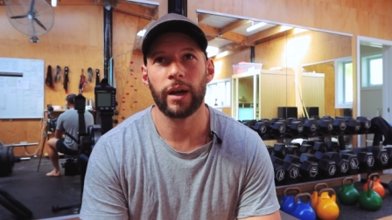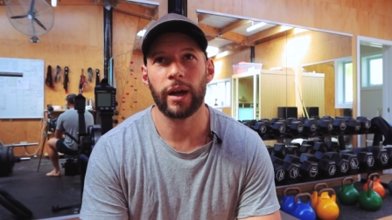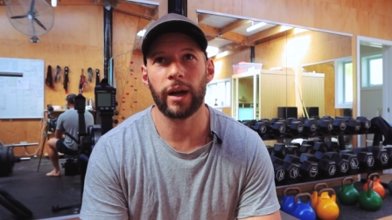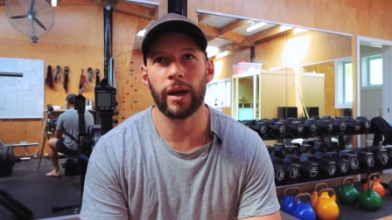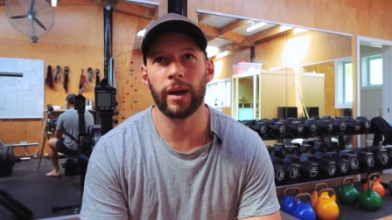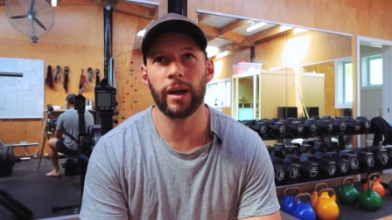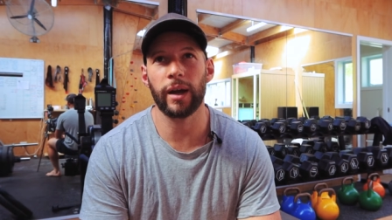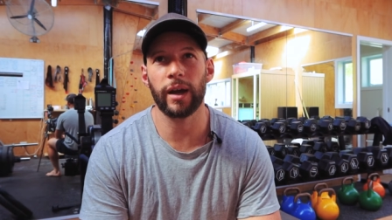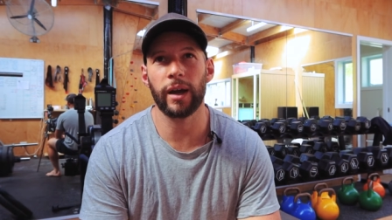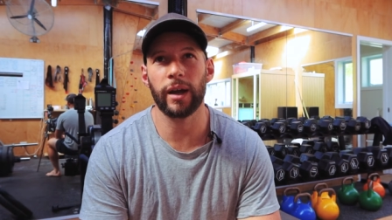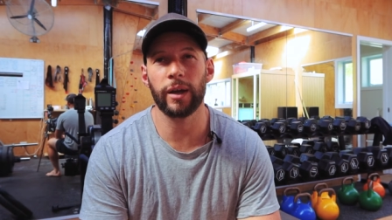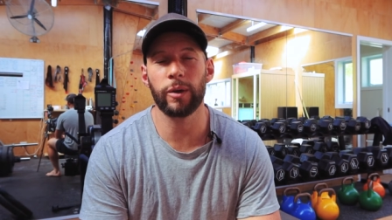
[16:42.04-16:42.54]

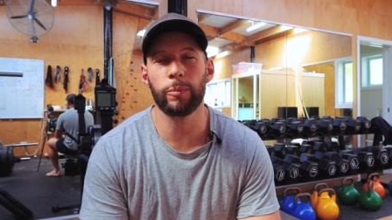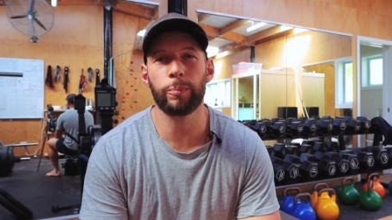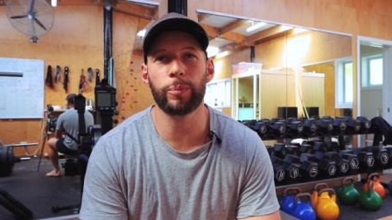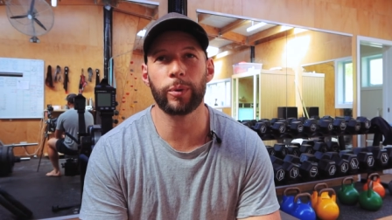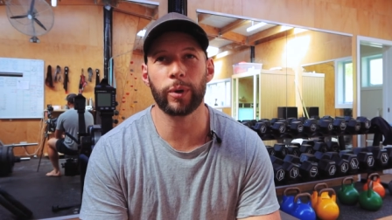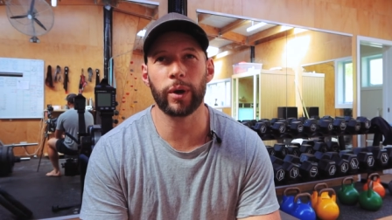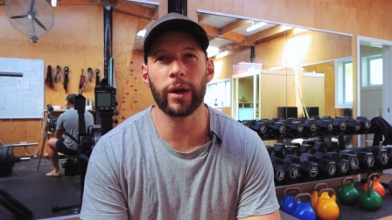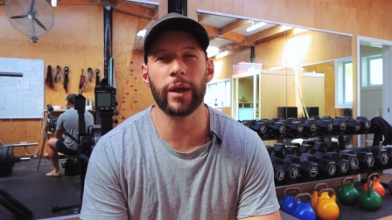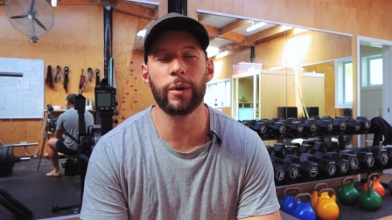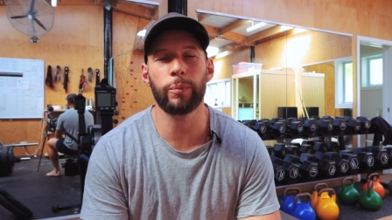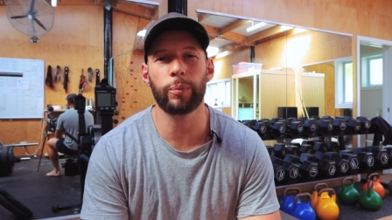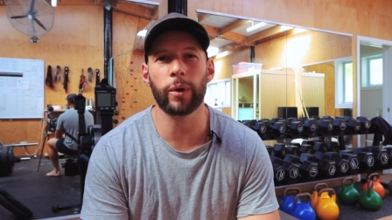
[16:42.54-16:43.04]
it,
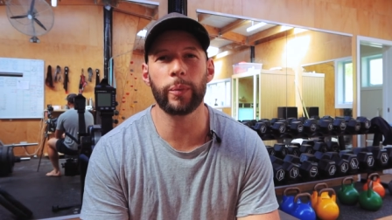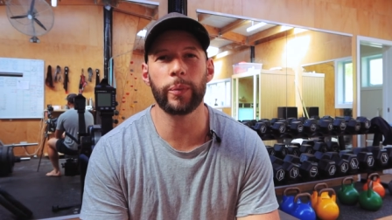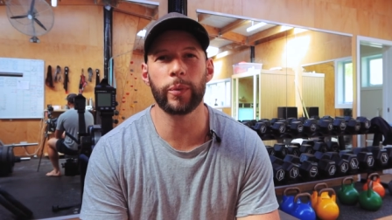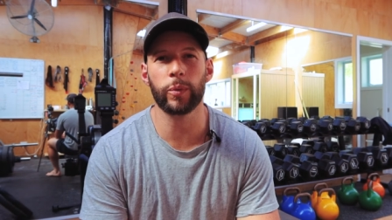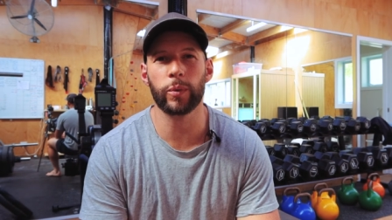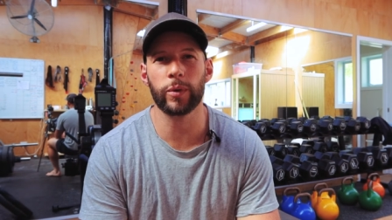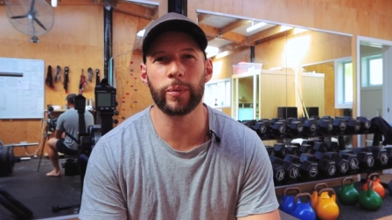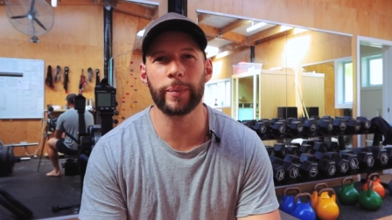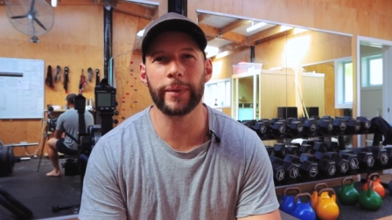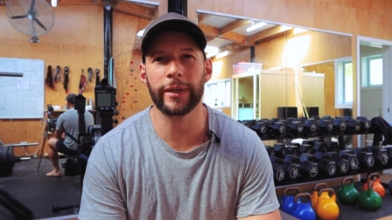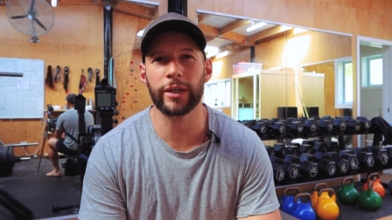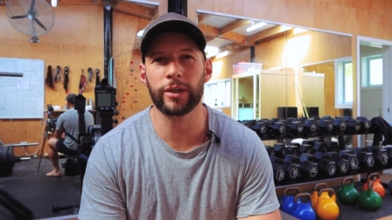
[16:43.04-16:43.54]
pro it, probably
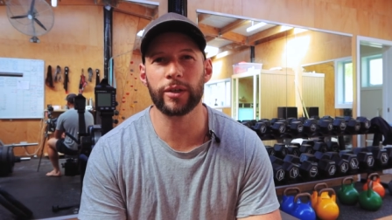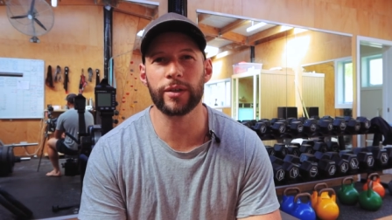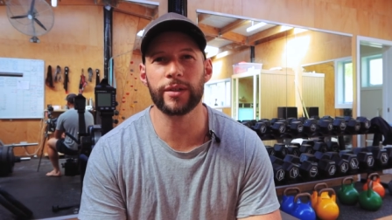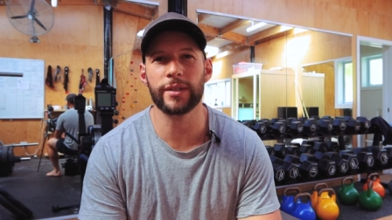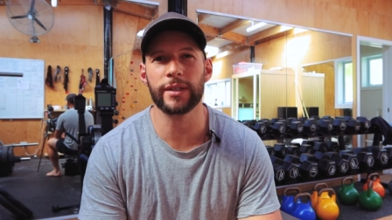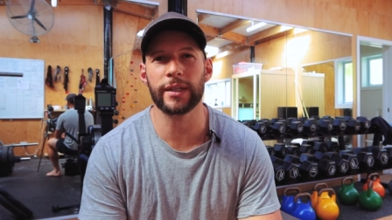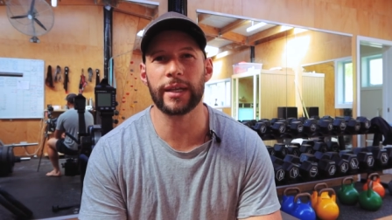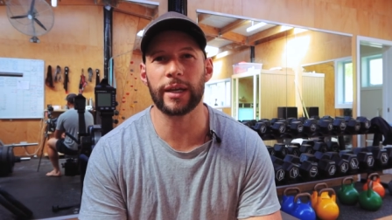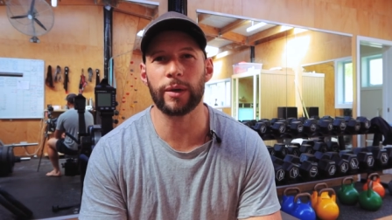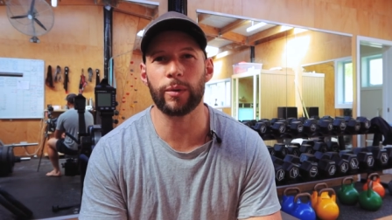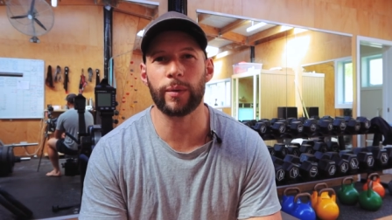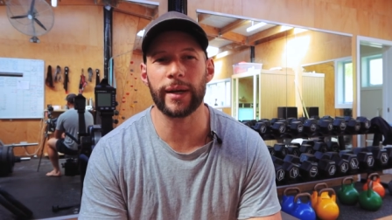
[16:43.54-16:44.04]
would be good
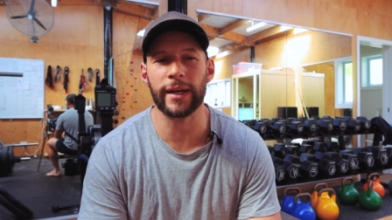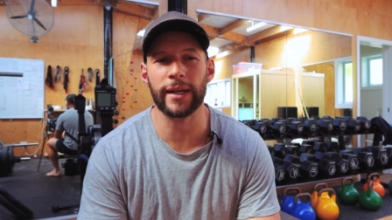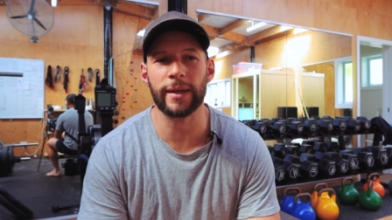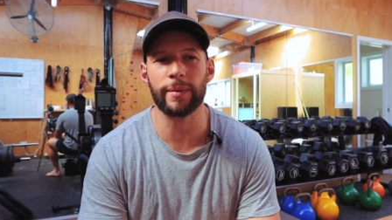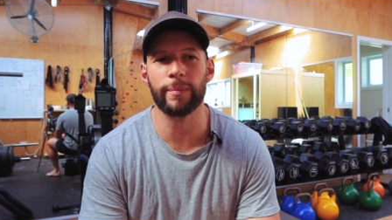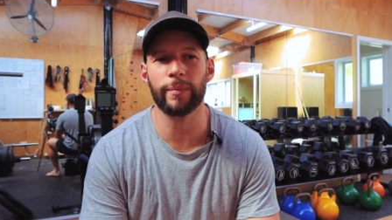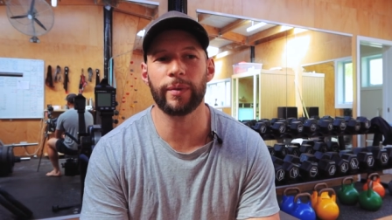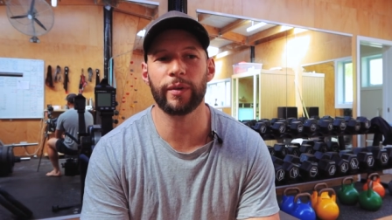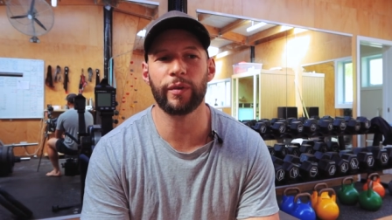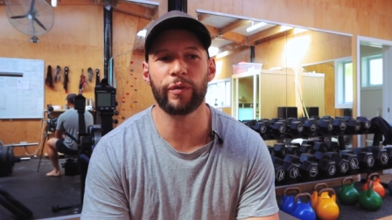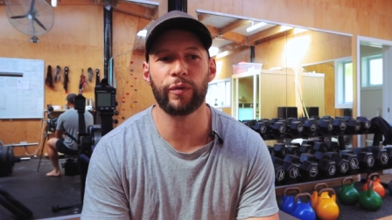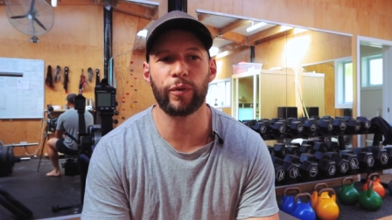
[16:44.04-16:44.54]
to get one
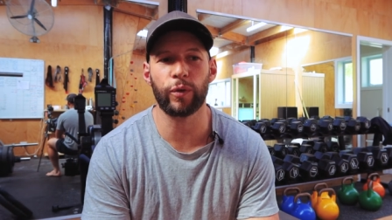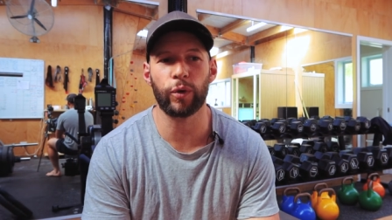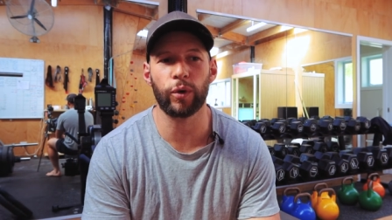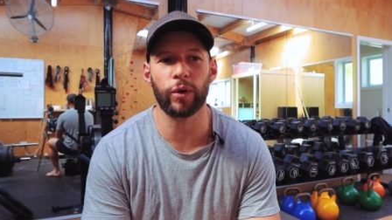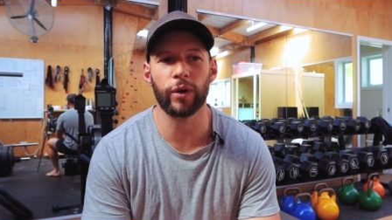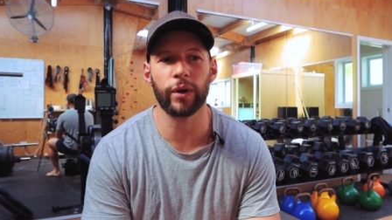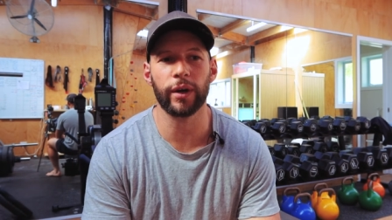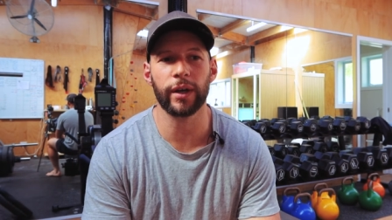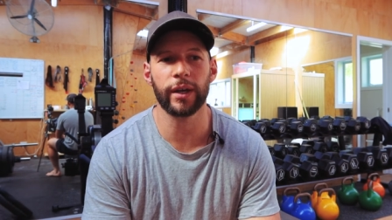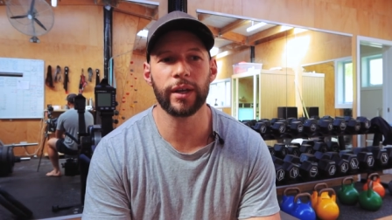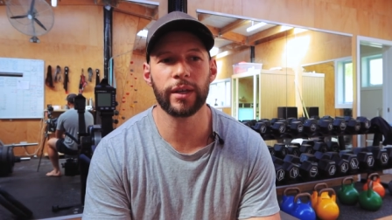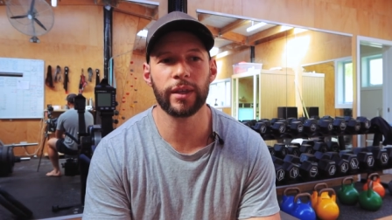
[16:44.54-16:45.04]
in
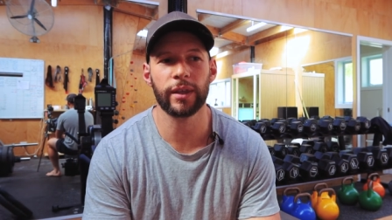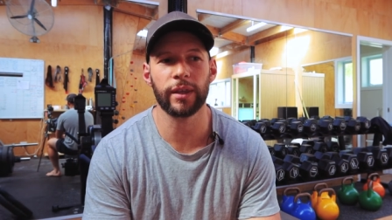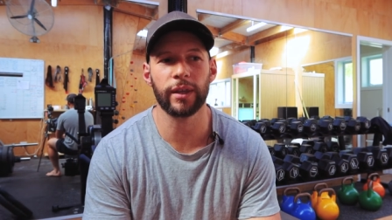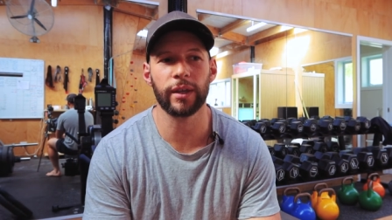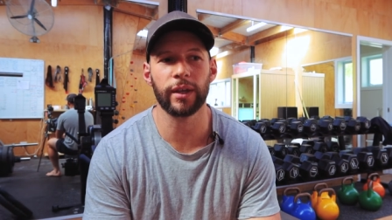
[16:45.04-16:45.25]
before